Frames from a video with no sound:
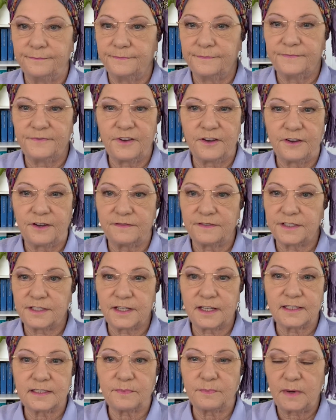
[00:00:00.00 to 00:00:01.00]
5,
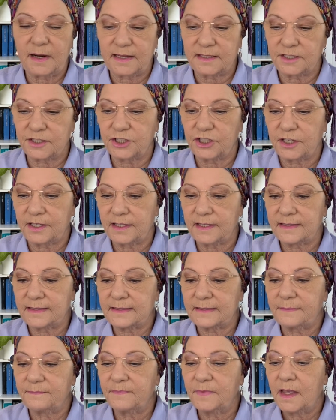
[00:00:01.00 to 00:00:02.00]
6+
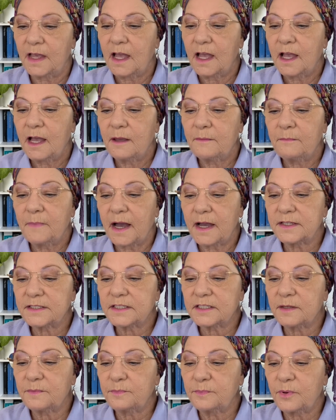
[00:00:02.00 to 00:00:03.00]
years.
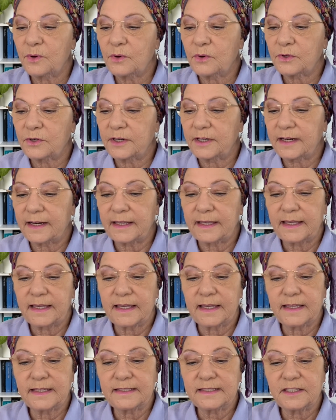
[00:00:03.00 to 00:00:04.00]
Most importantly,
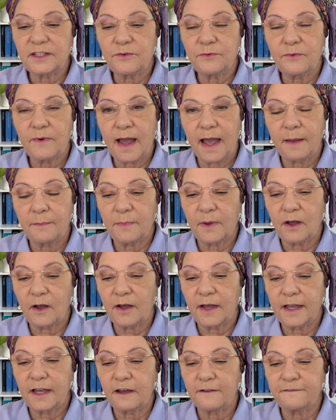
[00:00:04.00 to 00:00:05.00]
is the
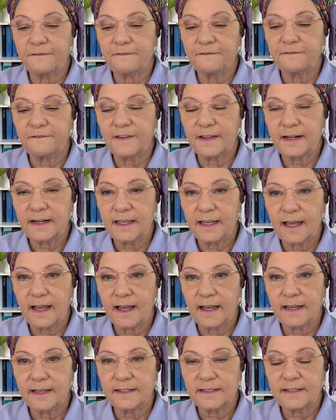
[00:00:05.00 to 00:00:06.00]
rabbi
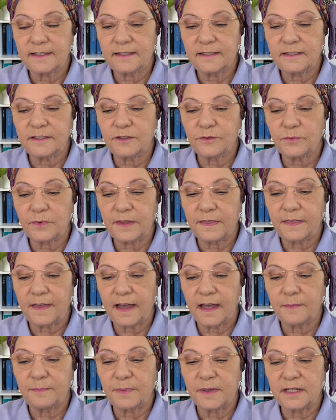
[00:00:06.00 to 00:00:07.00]
affiliated with
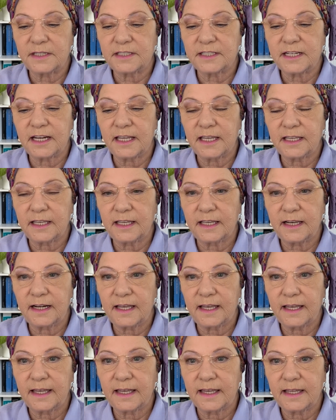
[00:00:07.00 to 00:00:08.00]
a
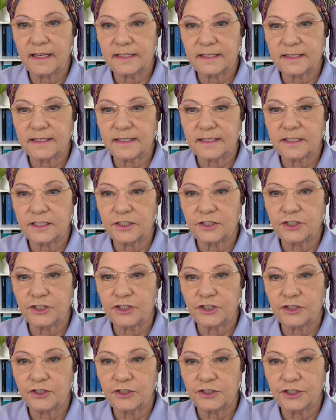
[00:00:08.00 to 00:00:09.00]
particular
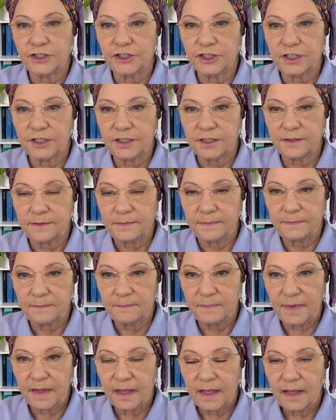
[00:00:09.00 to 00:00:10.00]
institution?
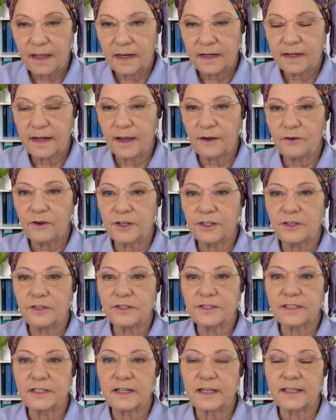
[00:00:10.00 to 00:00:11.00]
Now, I
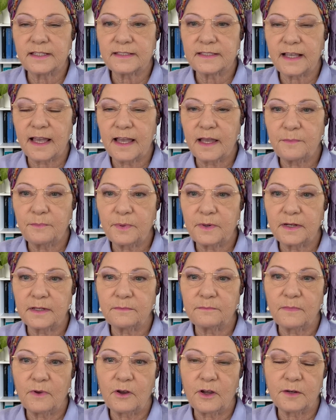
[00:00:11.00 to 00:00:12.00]
use an example.
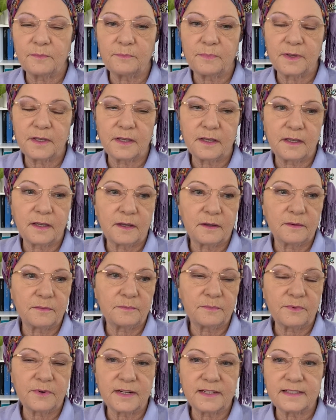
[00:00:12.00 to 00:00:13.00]
It might be
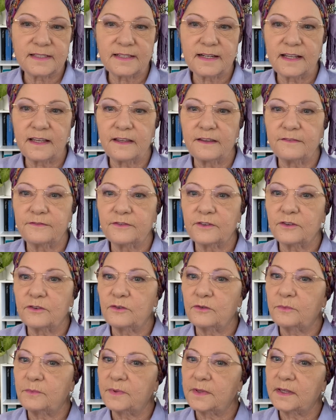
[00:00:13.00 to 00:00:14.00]
Breslev, it
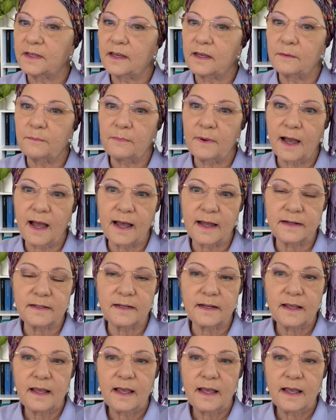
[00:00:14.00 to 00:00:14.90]
could be Chabad.